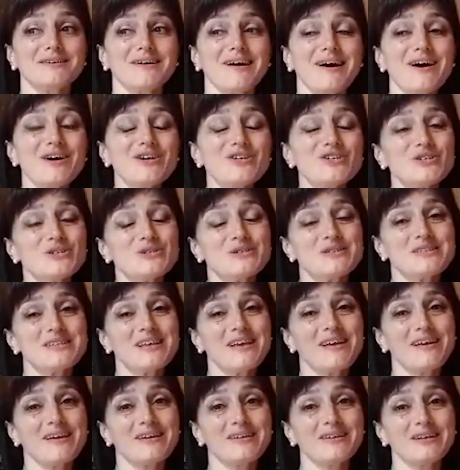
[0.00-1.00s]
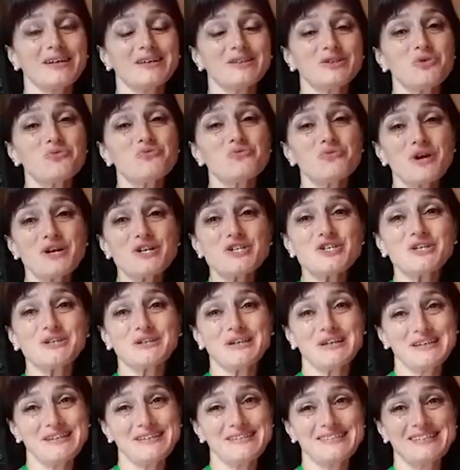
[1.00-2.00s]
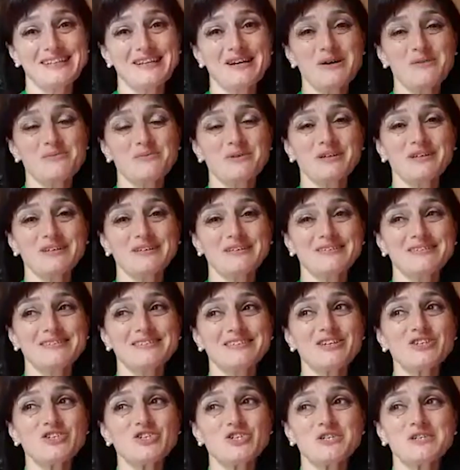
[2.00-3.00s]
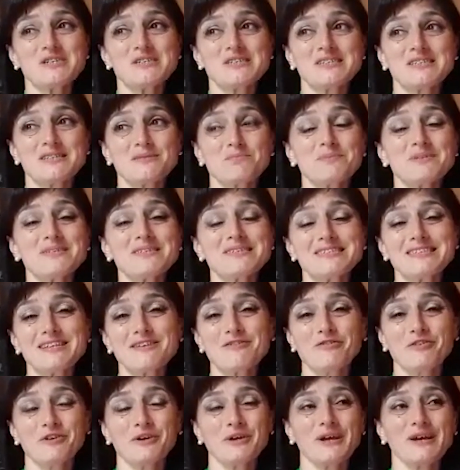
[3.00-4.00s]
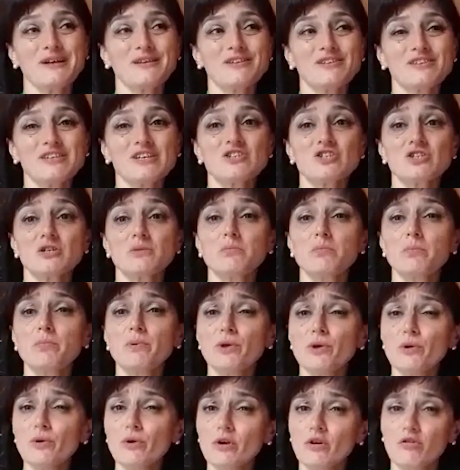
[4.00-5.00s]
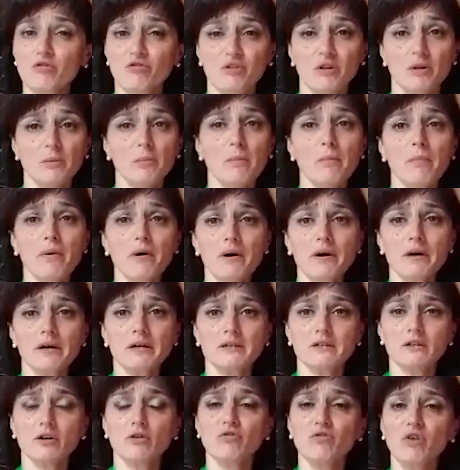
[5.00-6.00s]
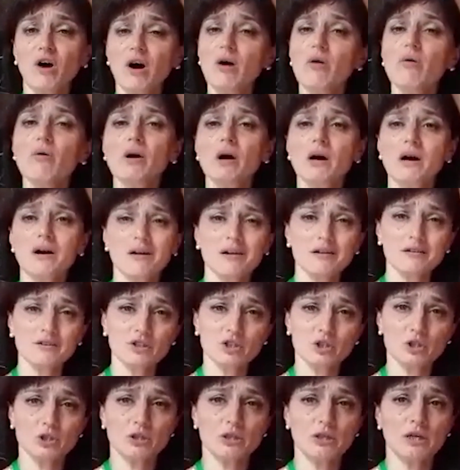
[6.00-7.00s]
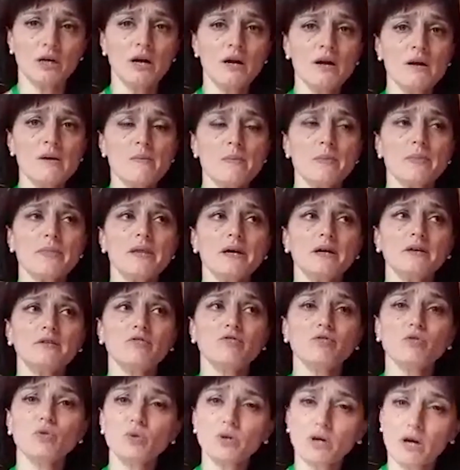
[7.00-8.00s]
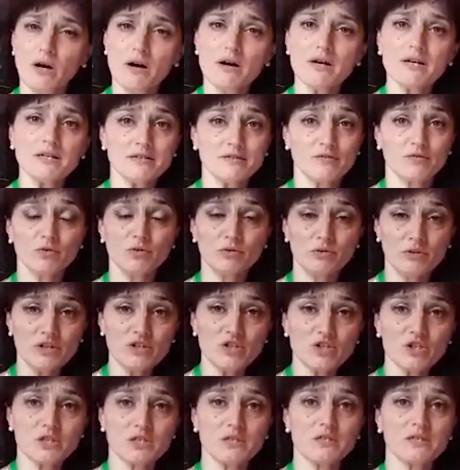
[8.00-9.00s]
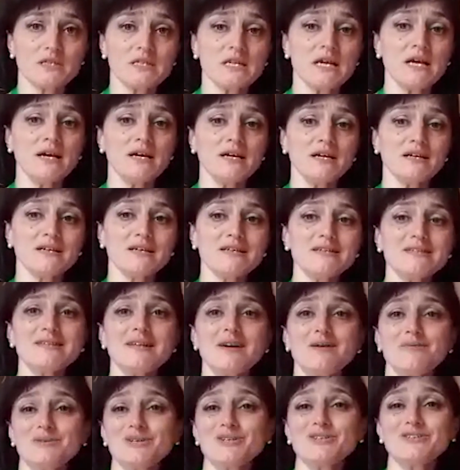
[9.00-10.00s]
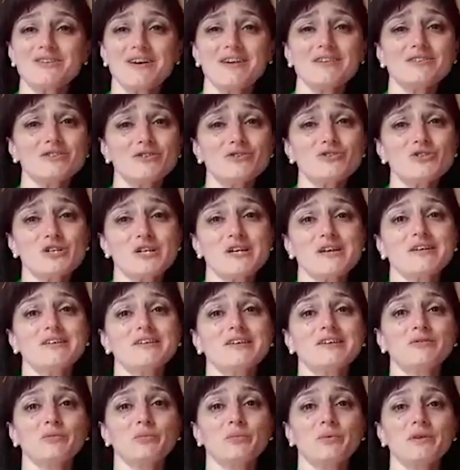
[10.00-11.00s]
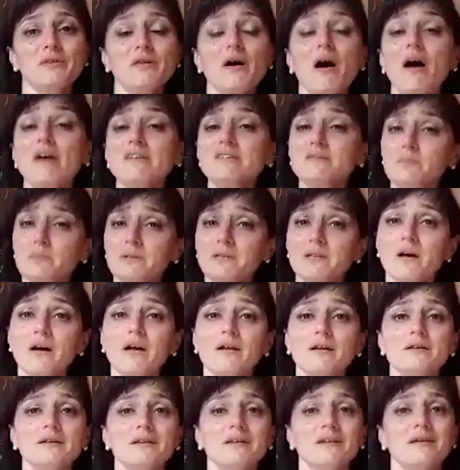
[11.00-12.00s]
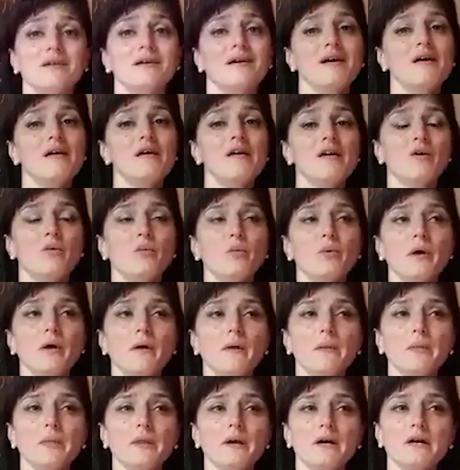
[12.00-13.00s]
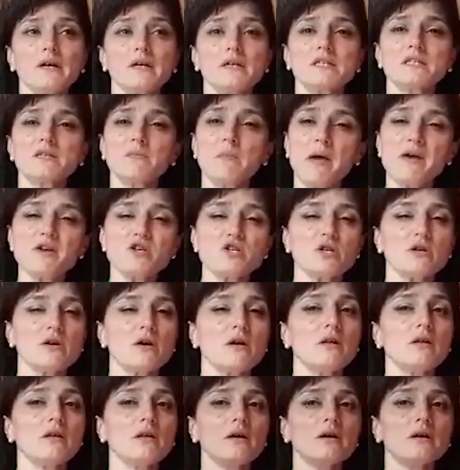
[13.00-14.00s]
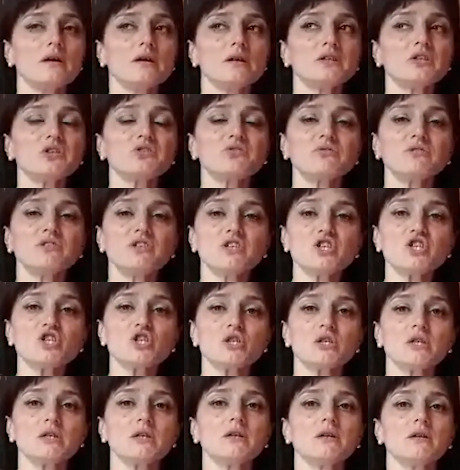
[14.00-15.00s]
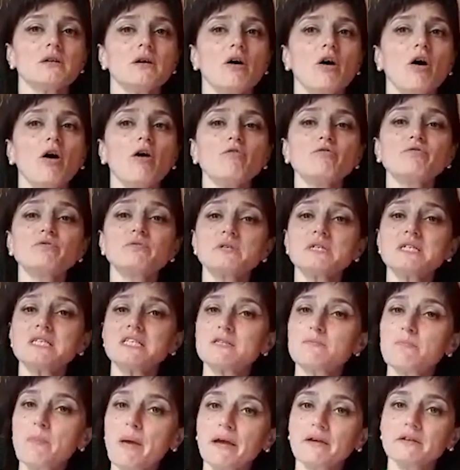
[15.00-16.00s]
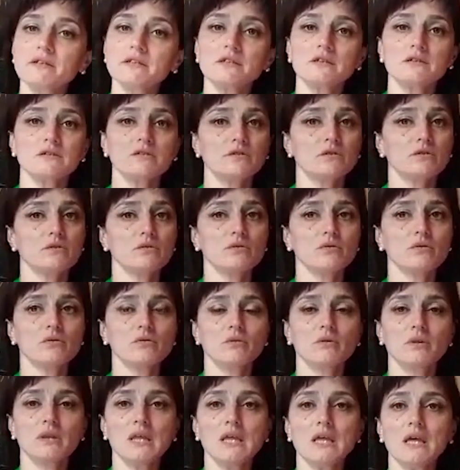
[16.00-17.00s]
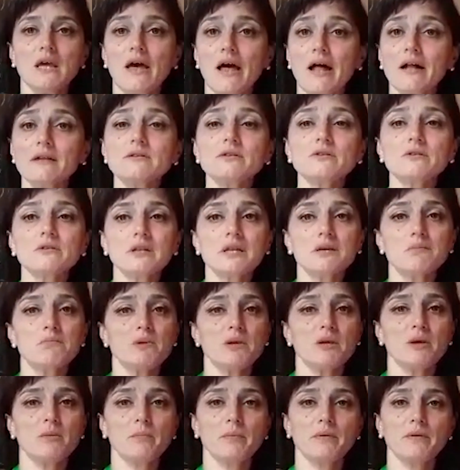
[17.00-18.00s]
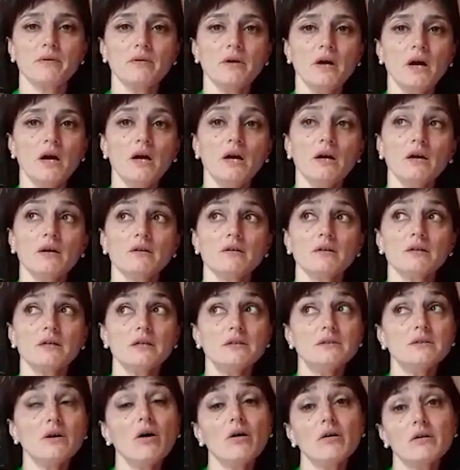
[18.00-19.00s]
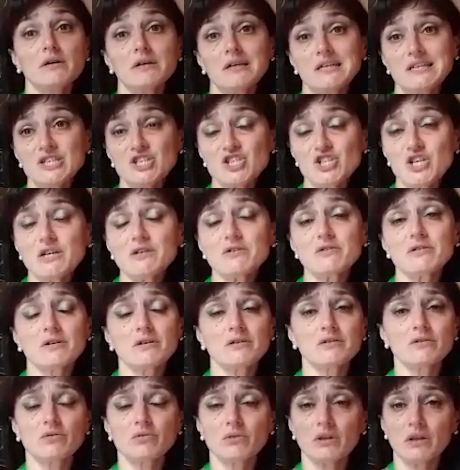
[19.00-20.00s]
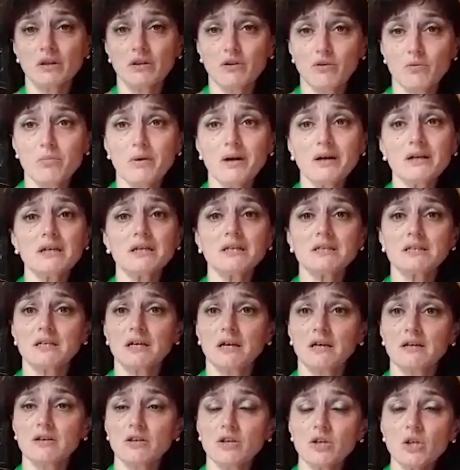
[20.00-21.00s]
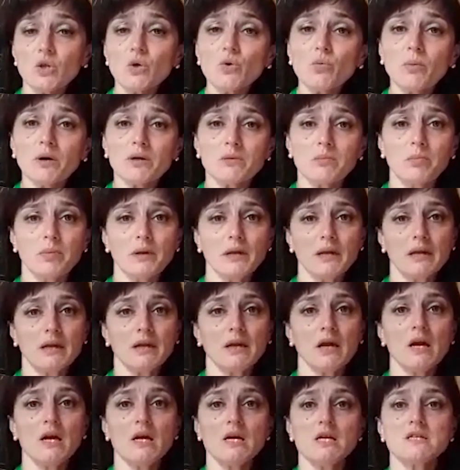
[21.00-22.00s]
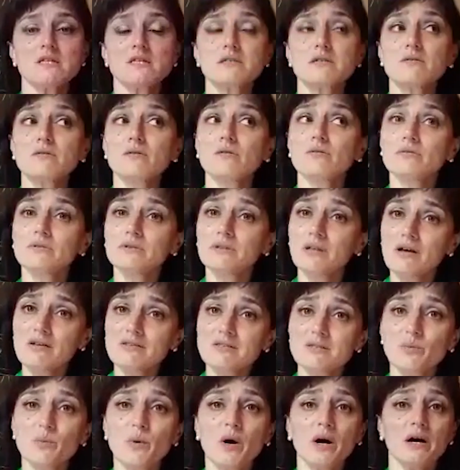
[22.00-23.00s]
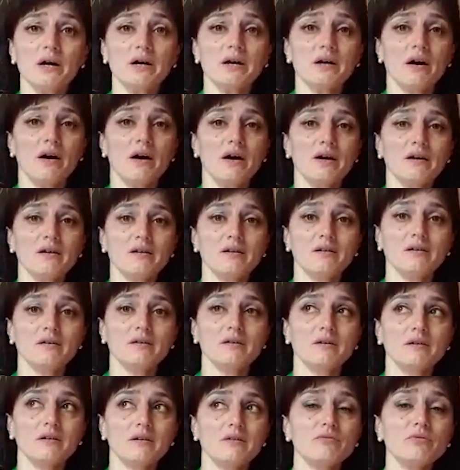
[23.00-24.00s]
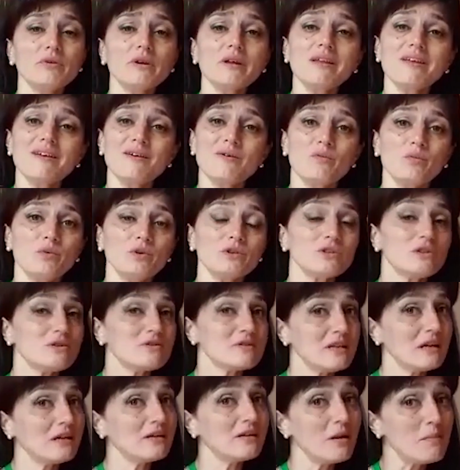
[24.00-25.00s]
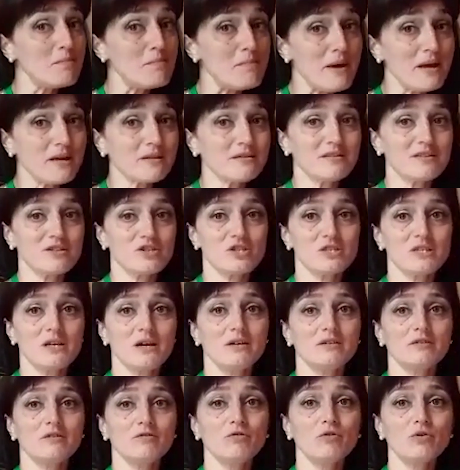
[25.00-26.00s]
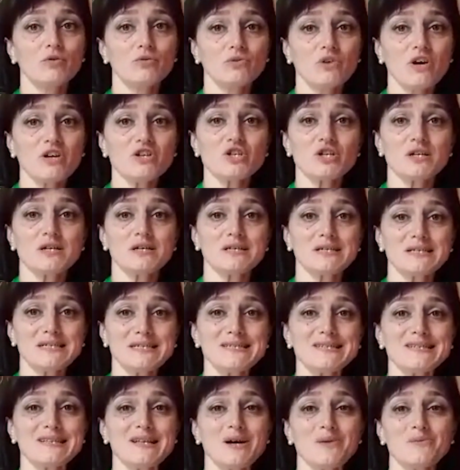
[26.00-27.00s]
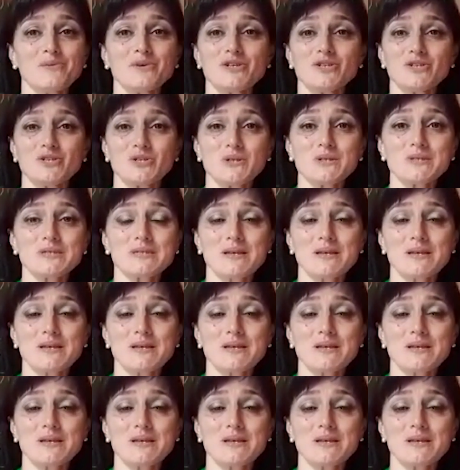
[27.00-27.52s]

I should say that Russian Islam is such a specific and such a beautiful part of our culture that for us, for Russians, Islam is associated with hospitality, with a special tradition of respect to the elderly people, and in general to the humanity and human being. So that's why I really want to send a message that for Russia, Islam is not